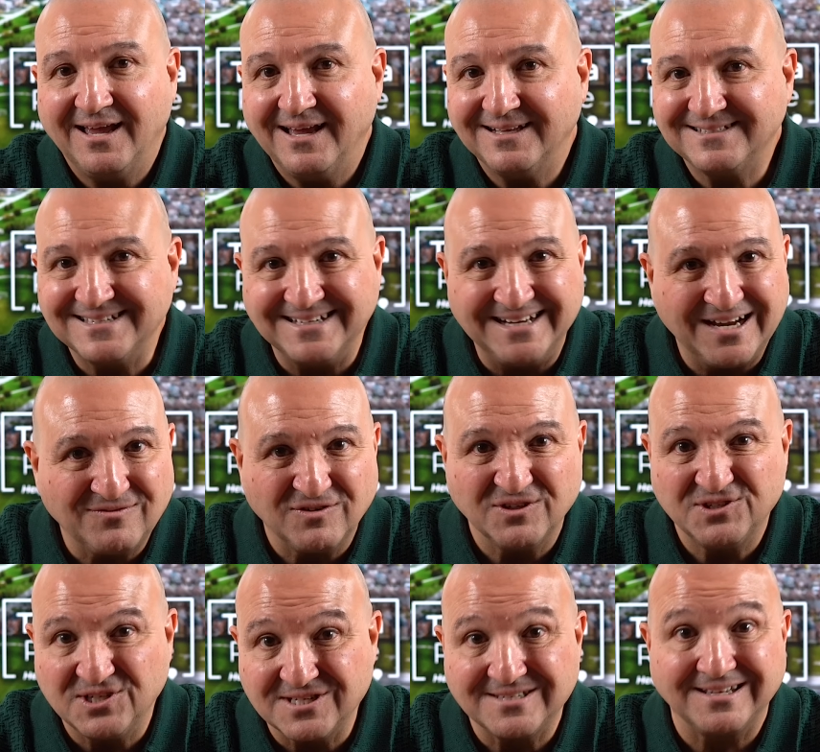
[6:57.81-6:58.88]
It's
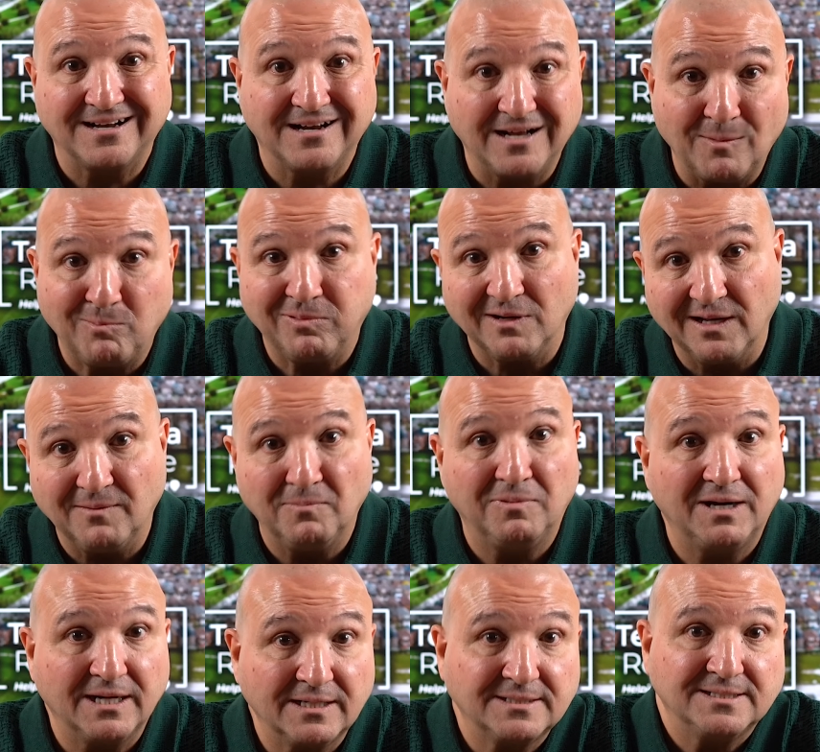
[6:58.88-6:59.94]
never just a couple of
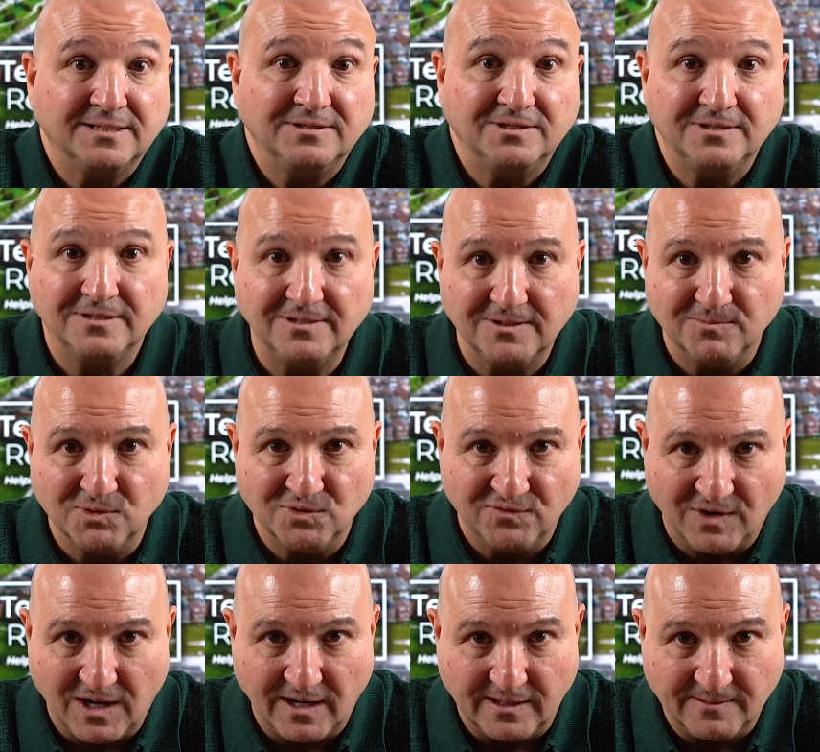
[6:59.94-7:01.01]
bucks and you move
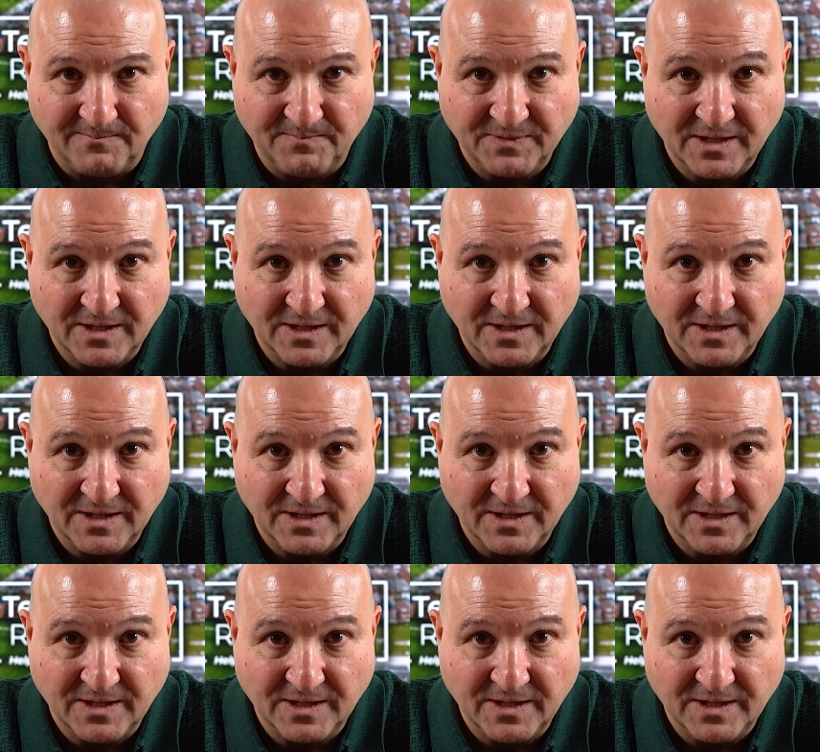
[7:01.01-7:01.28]
on.